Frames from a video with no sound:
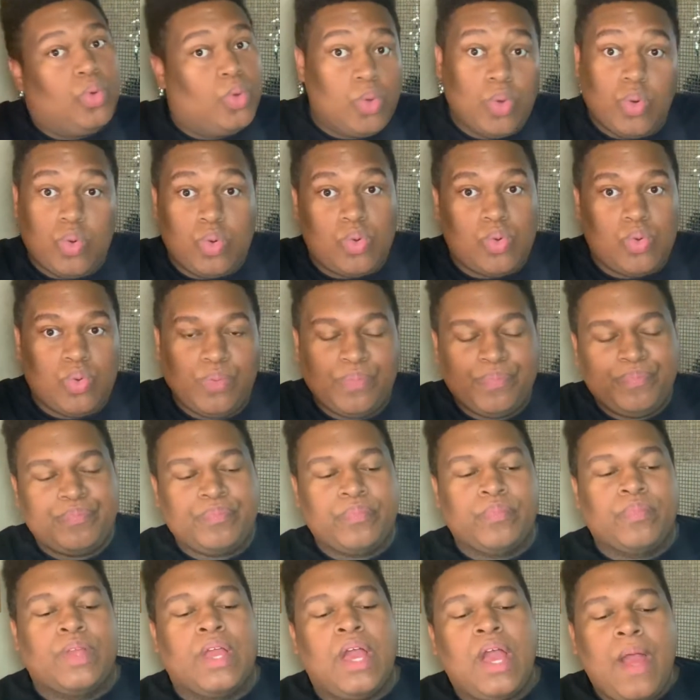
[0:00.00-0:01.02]
ooh.
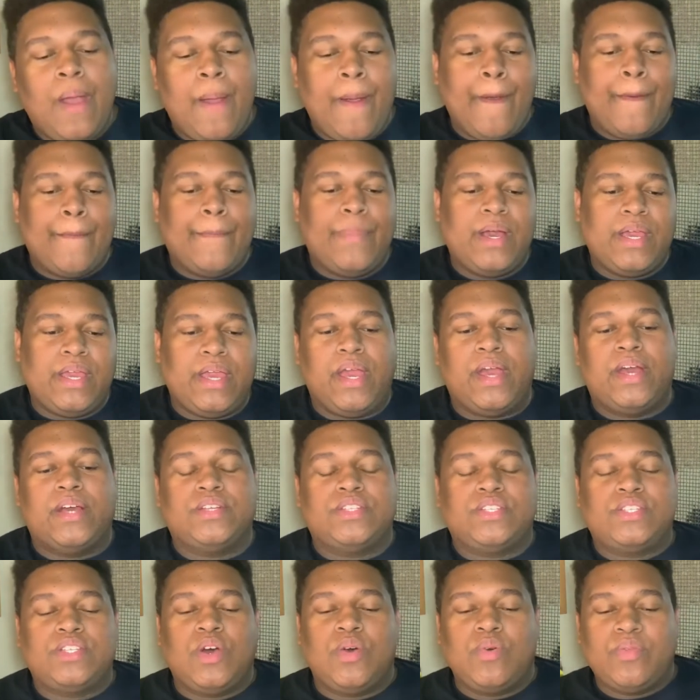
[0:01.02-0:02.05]
But yeah,
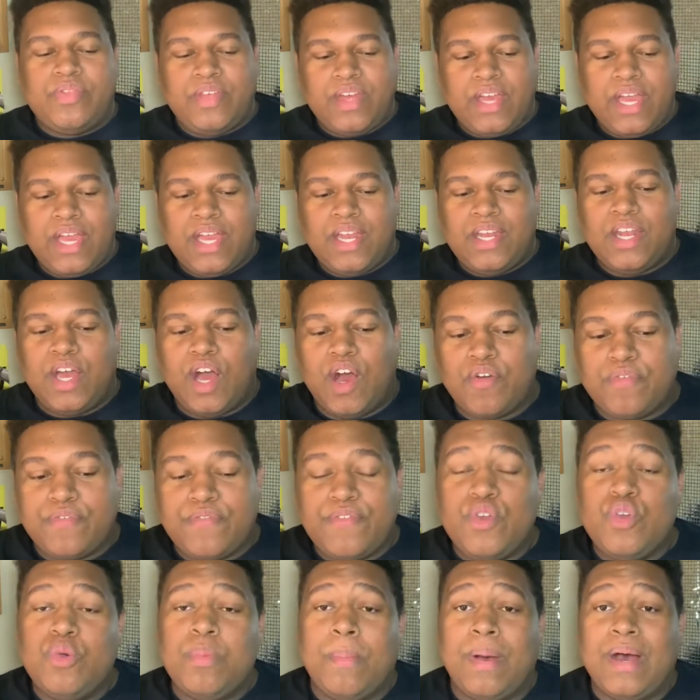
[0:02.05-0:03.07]
so then a
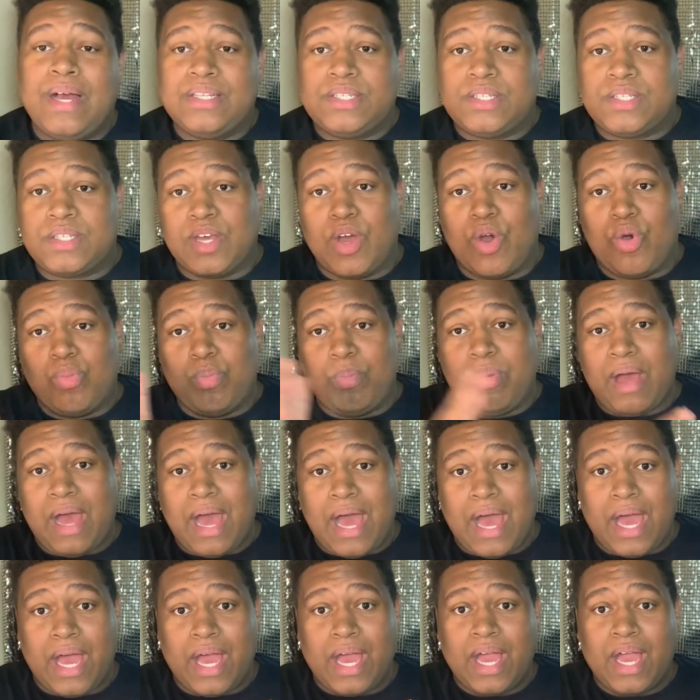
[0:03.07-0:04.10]
few months go
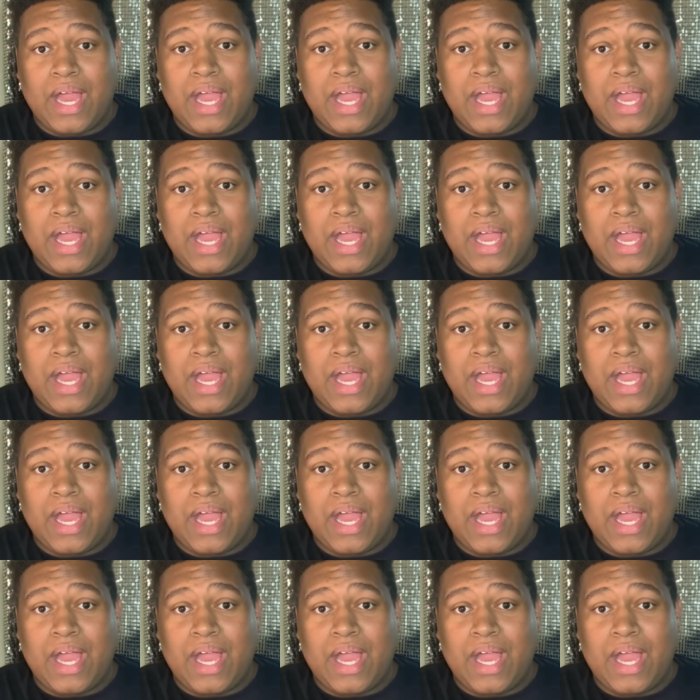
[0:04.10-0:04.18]
by